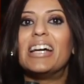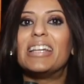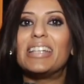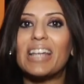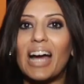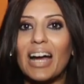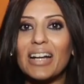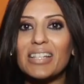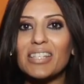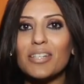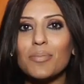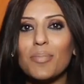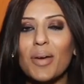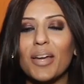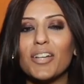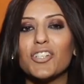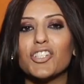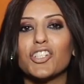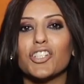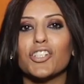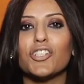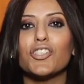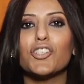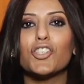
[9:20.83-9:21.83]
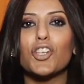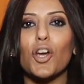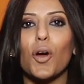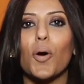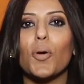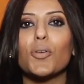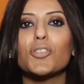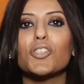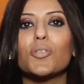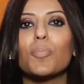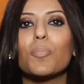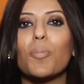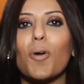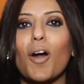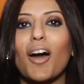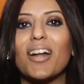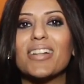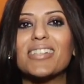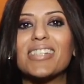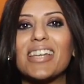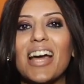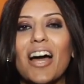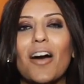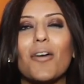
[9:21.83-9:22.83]
Not to mention, JoSH
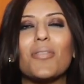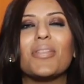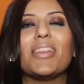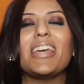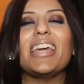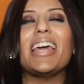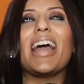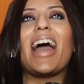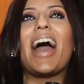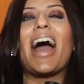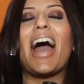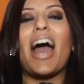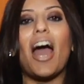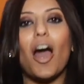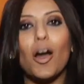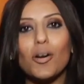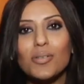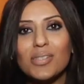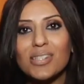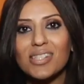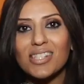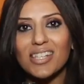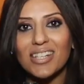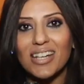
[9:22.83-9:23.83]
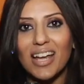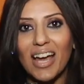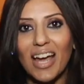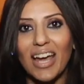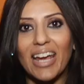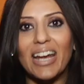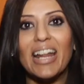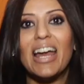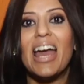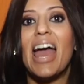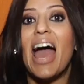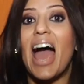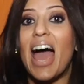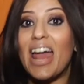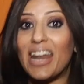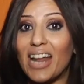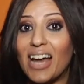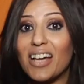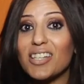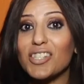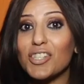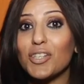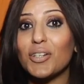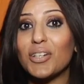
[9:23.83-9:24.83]
brought down the house tonight. And
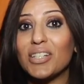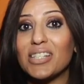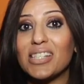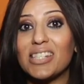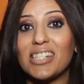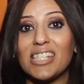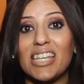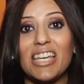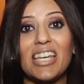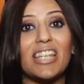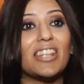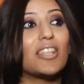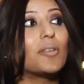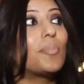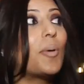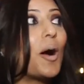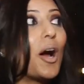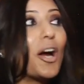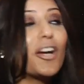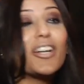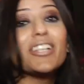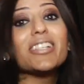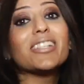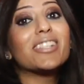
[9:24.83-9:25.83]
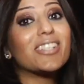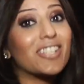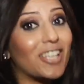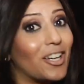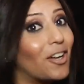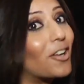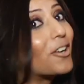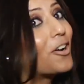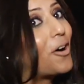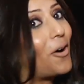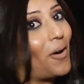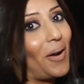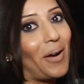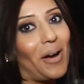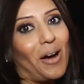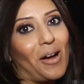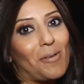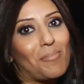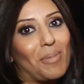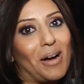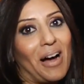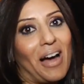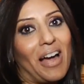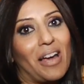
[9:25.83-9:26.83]
as you can see, the party's still going
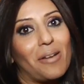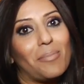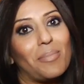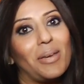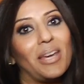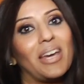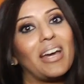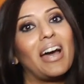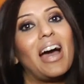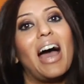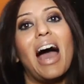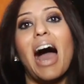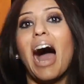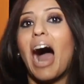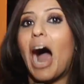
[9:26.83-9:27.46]
on behind me.